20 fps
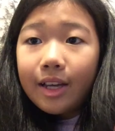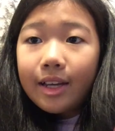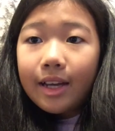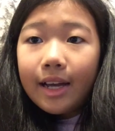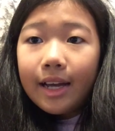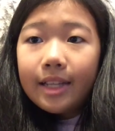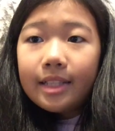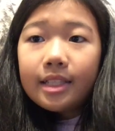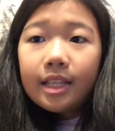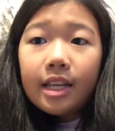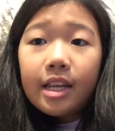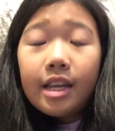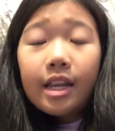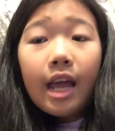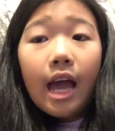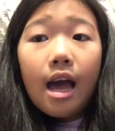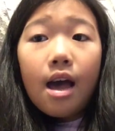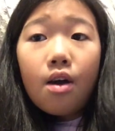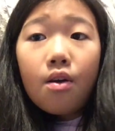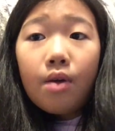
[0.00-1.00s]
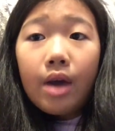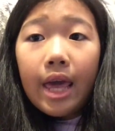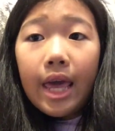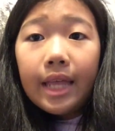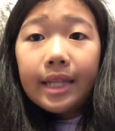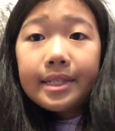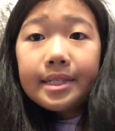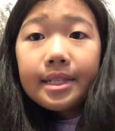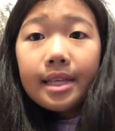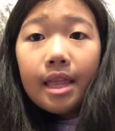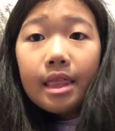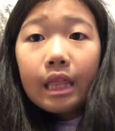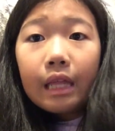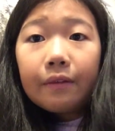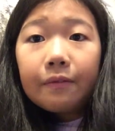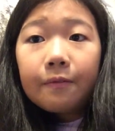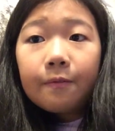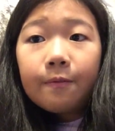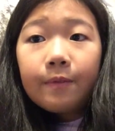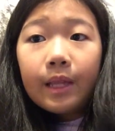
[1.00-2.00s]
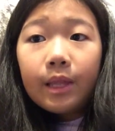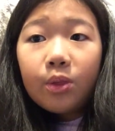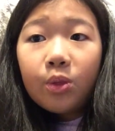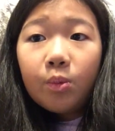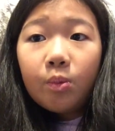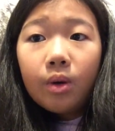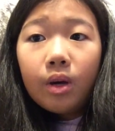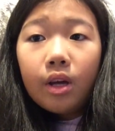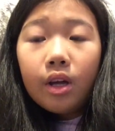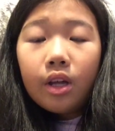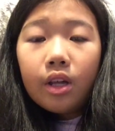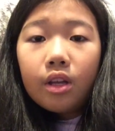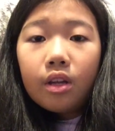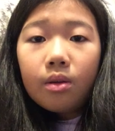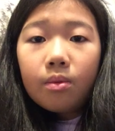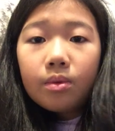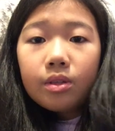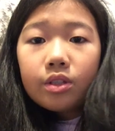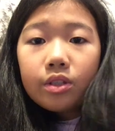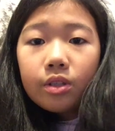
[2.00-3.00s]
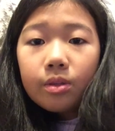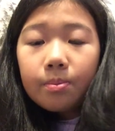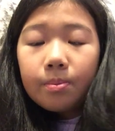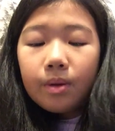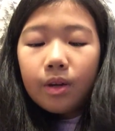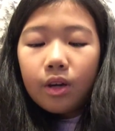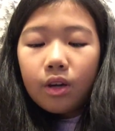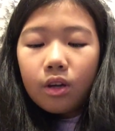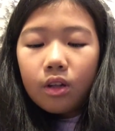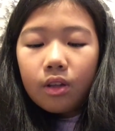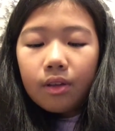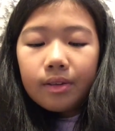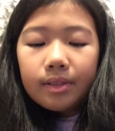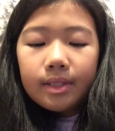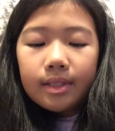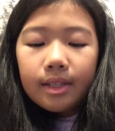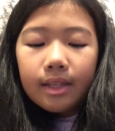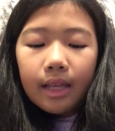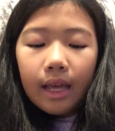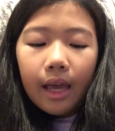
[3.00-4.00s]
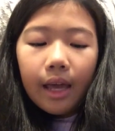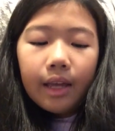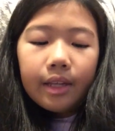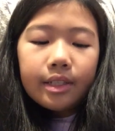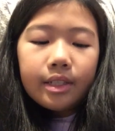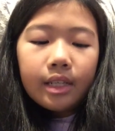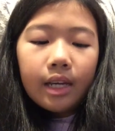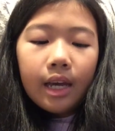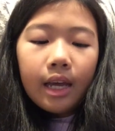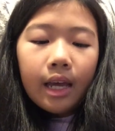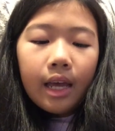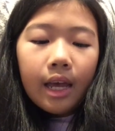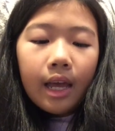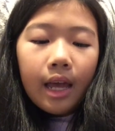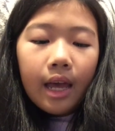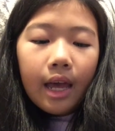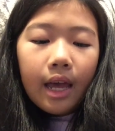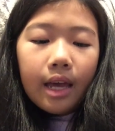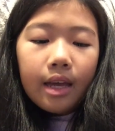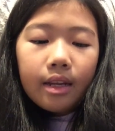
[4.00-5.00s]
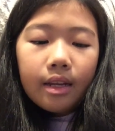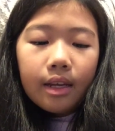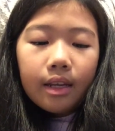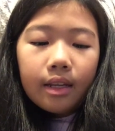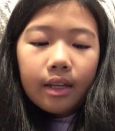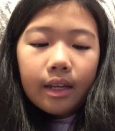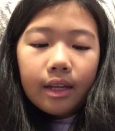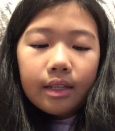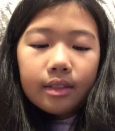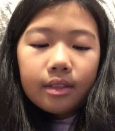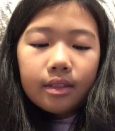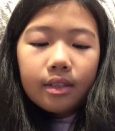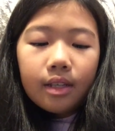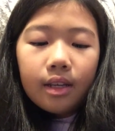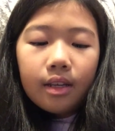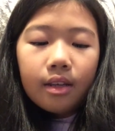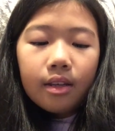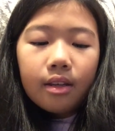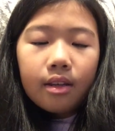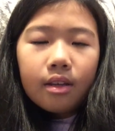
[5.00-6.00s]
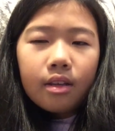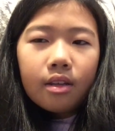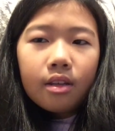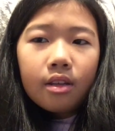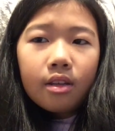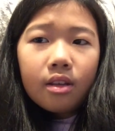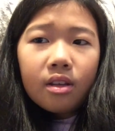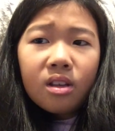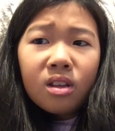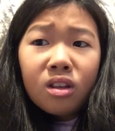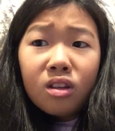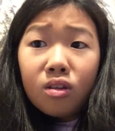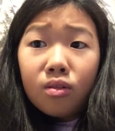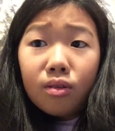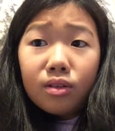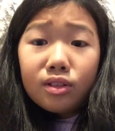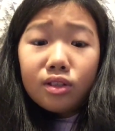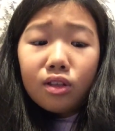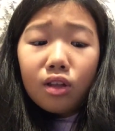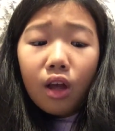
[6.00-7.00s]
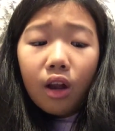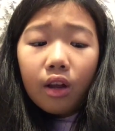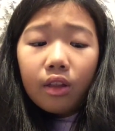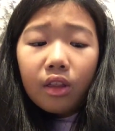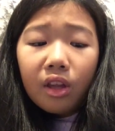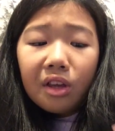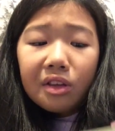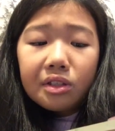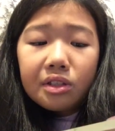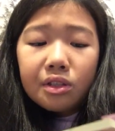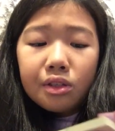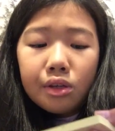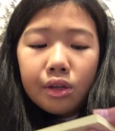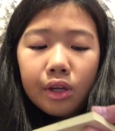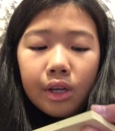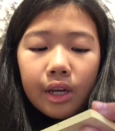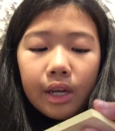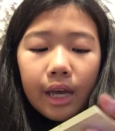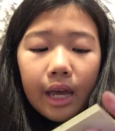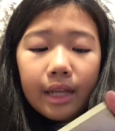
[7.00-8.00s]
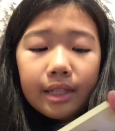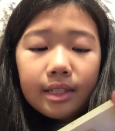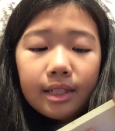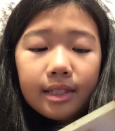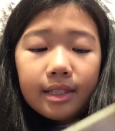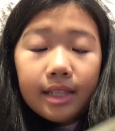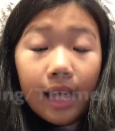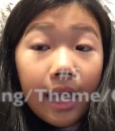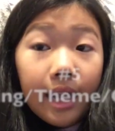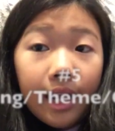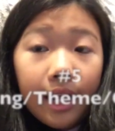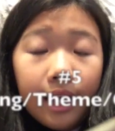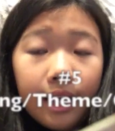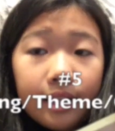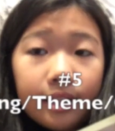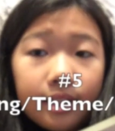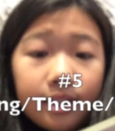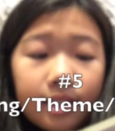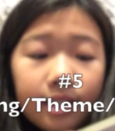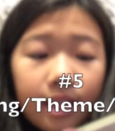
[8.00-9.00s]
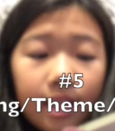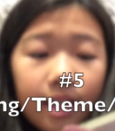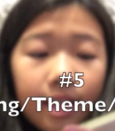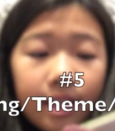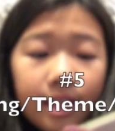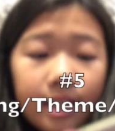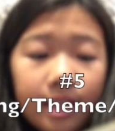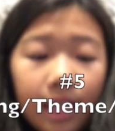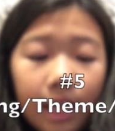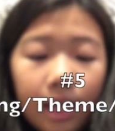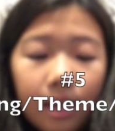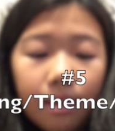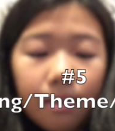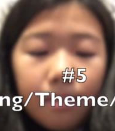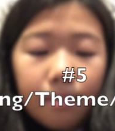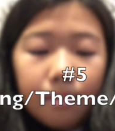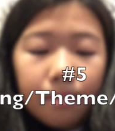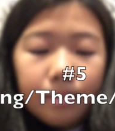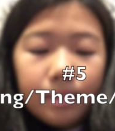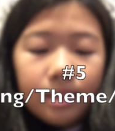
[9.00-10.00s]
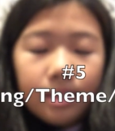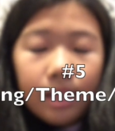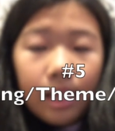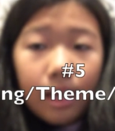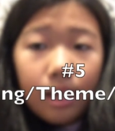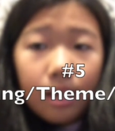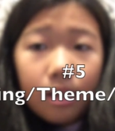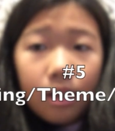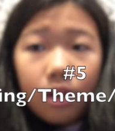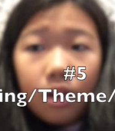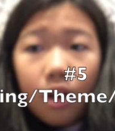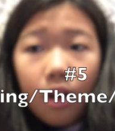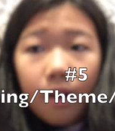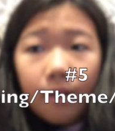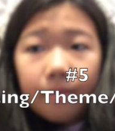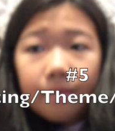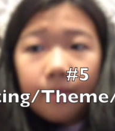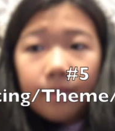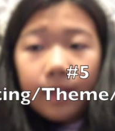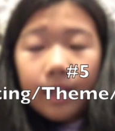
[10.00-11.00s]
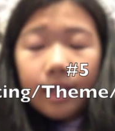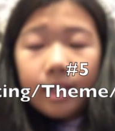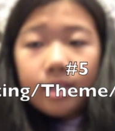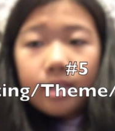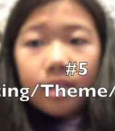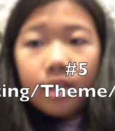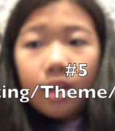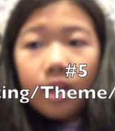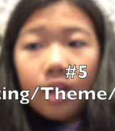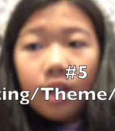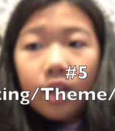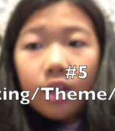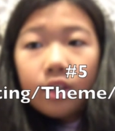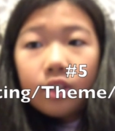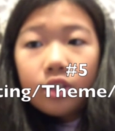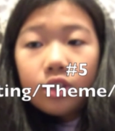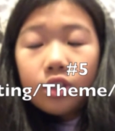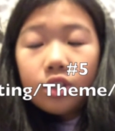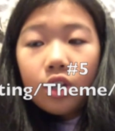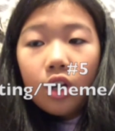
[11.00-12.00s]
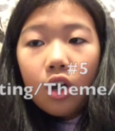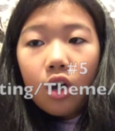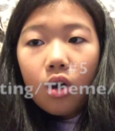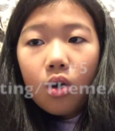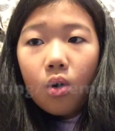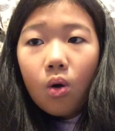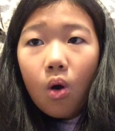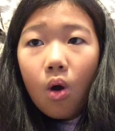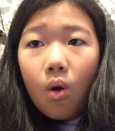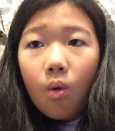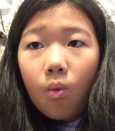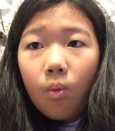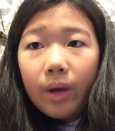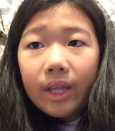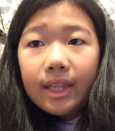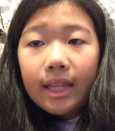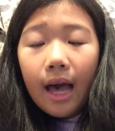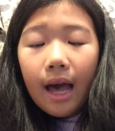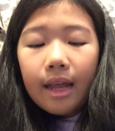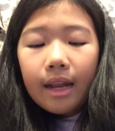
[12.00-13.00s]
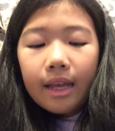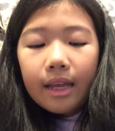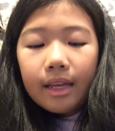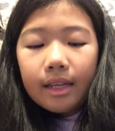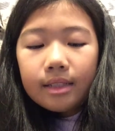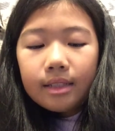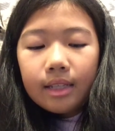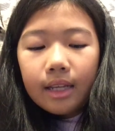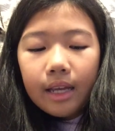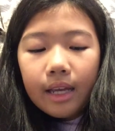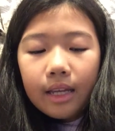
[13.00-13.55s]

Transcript: guys, now it's the 5th one. We're super close to the end. And it is, well, it's a lot of things. It's settings, themes, and conflicts. So what that is